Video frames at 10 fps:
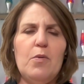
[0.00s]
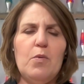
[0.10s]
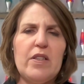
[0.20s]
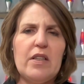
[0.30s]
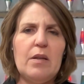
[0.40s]

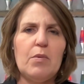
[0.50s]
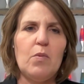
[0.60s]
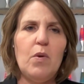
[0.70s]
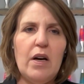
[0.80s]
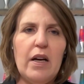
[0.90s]
risk number
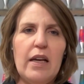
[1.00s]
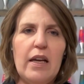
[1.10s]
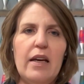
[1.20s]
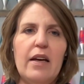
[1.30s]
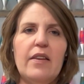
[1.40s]
one,
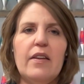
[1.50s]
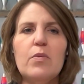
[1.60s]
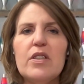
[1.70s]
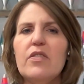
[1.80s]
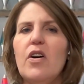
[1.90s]
then the
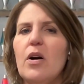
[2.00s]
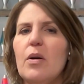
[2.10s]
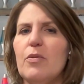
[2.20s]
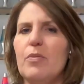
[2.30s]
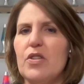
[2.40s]
risk of
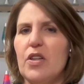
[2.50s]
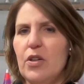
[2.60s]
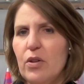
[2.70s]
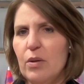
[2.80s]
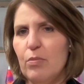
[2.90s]
harm from a
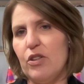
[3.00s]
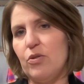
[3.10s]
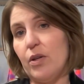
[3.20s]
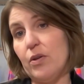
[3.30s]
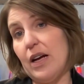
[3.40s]
security breach
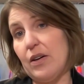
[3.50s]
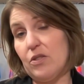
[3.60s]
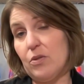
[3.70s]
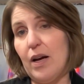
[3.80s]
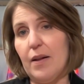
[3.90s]
would go down
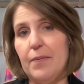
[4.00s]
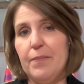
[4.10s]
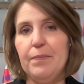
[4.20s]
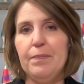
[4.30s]
as well.